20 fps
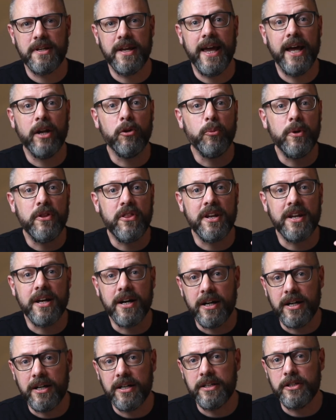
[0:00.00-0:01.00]
and with an
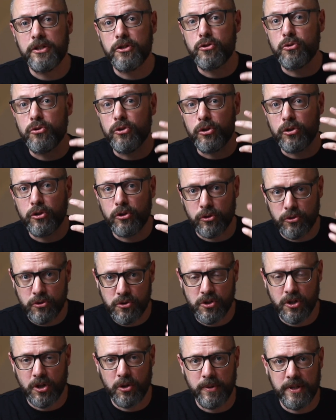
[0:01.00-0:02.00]
eye to the
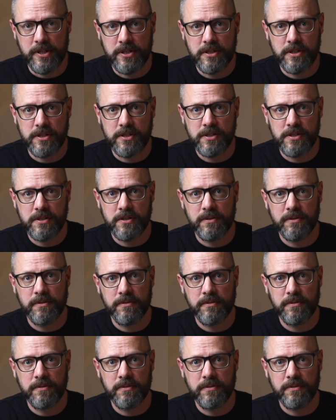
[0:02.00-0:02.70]
consequences.